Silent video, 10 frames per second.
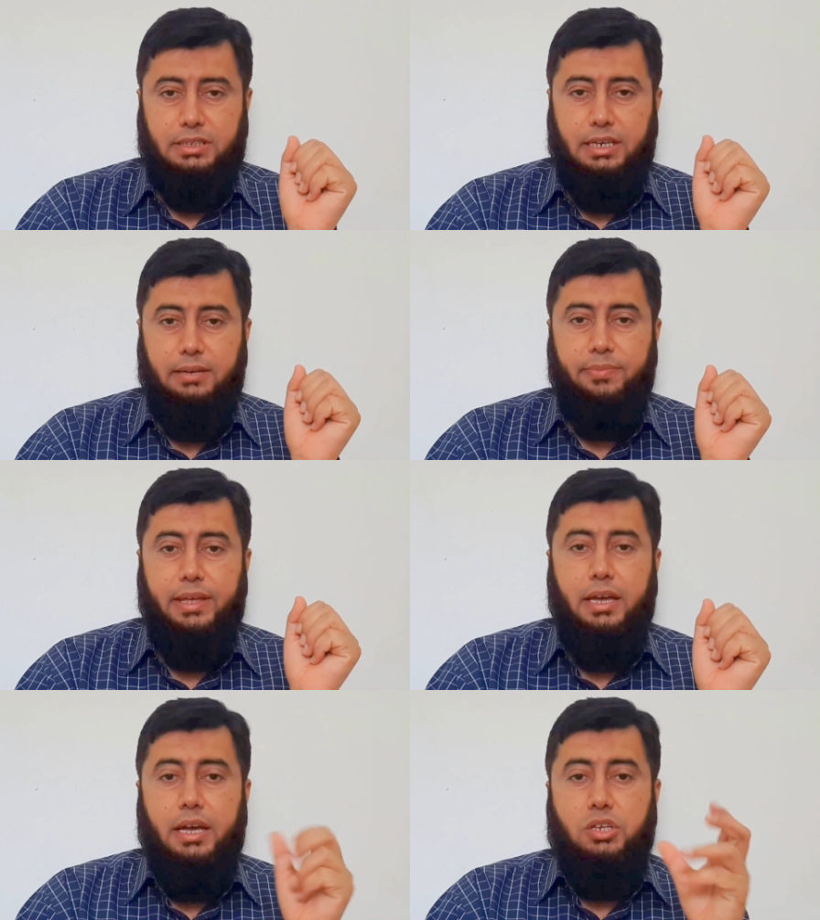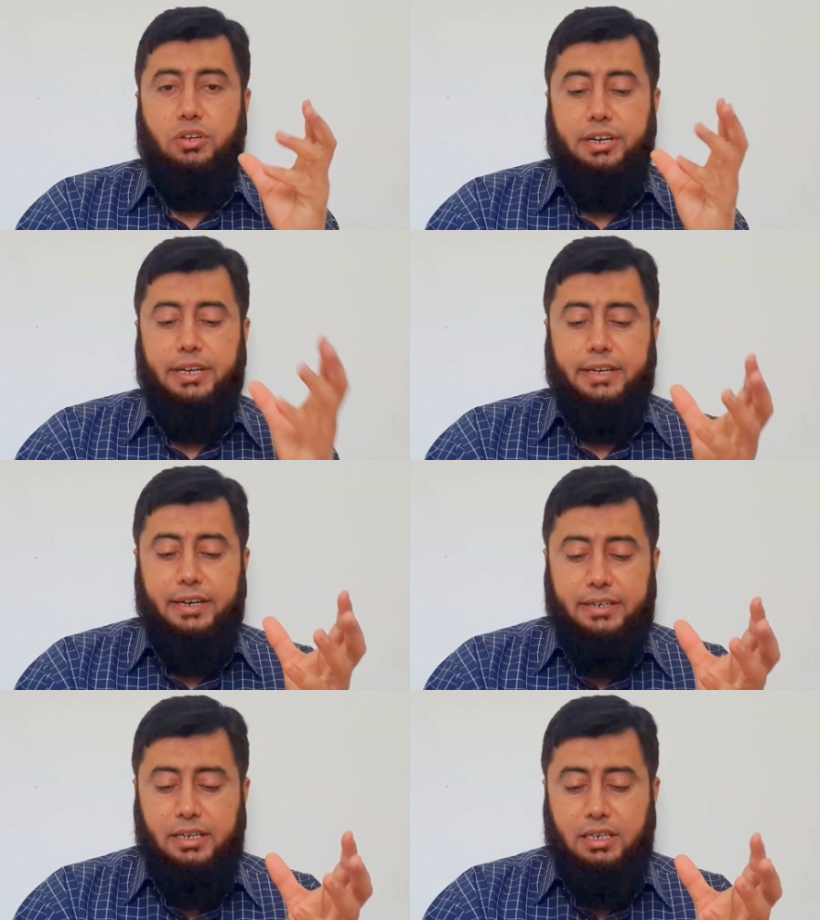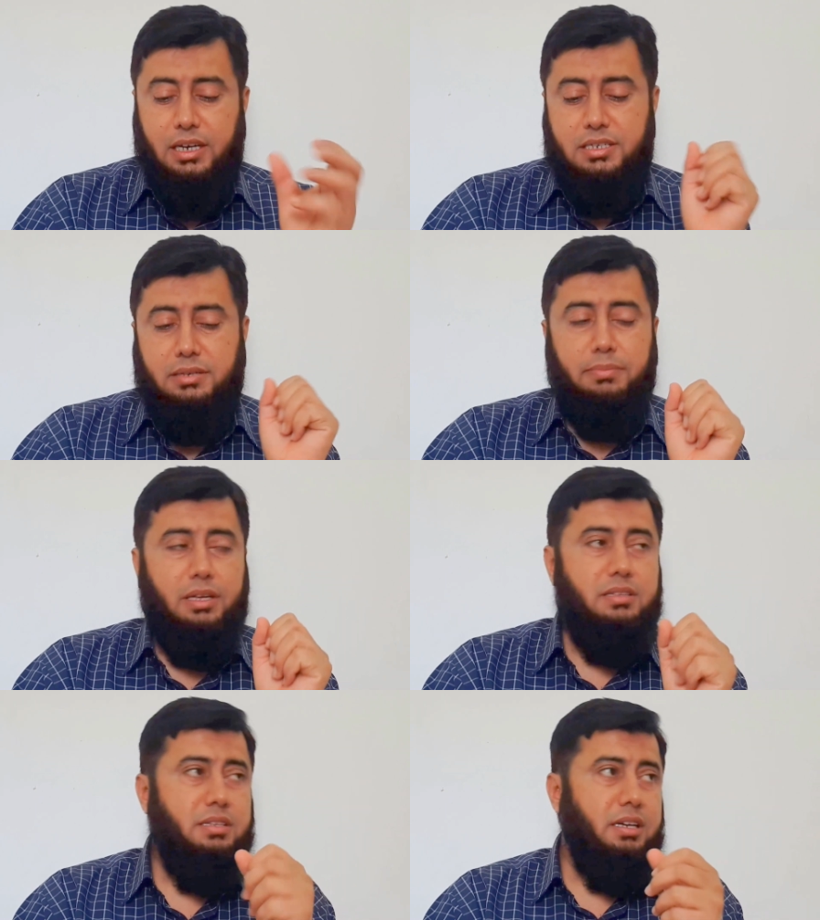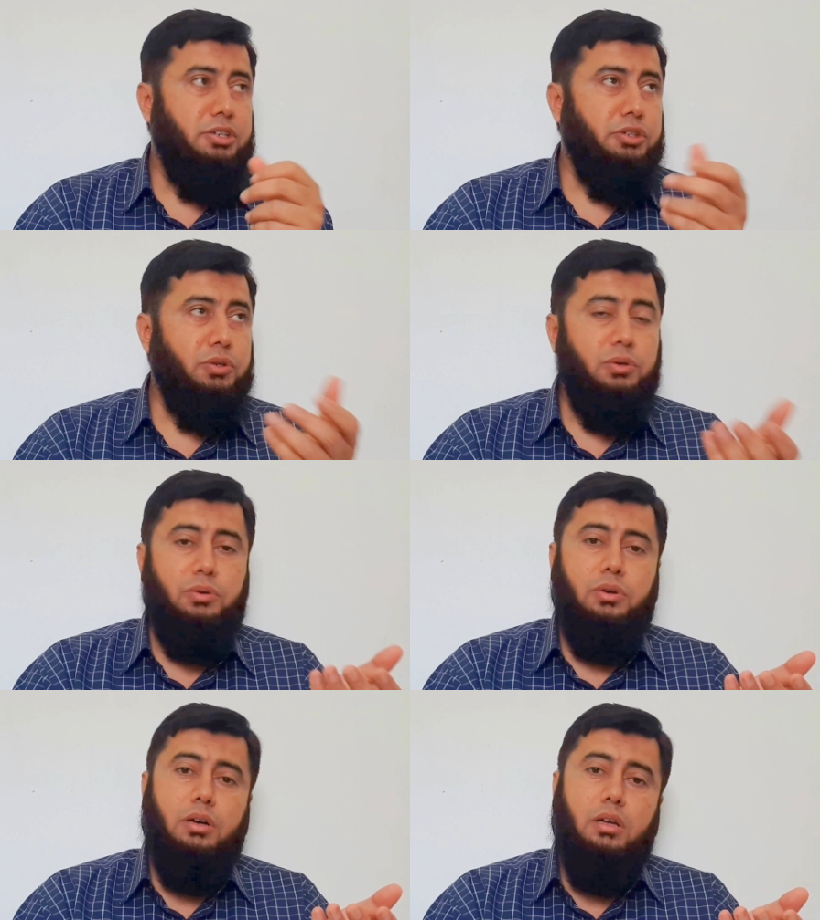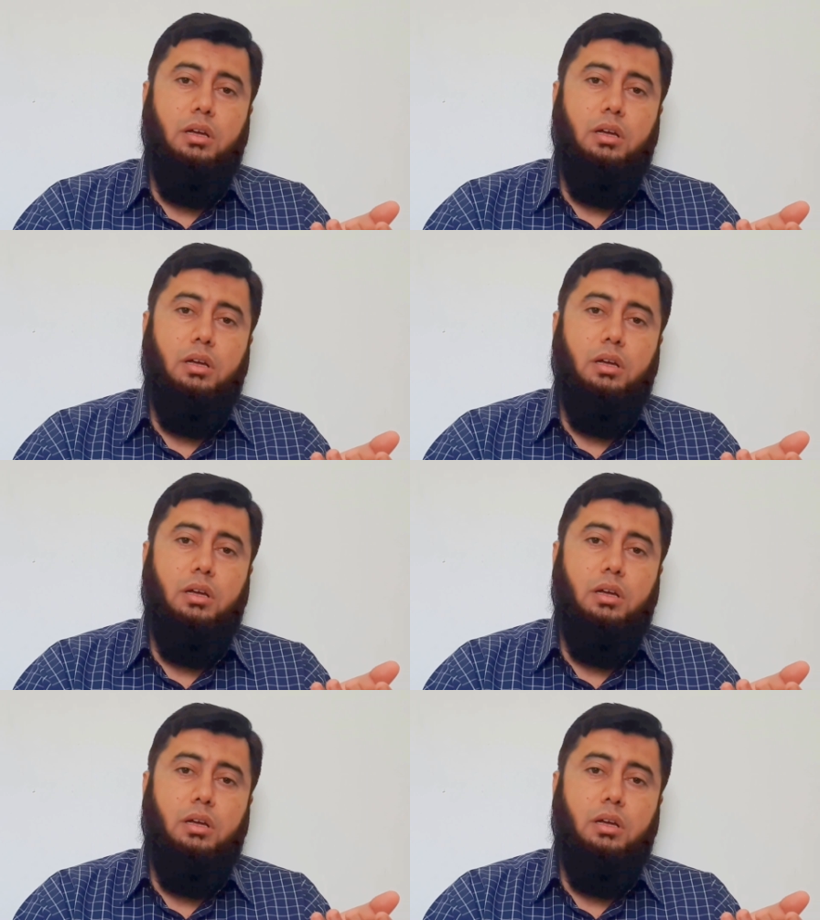Okay, so integrated task means that you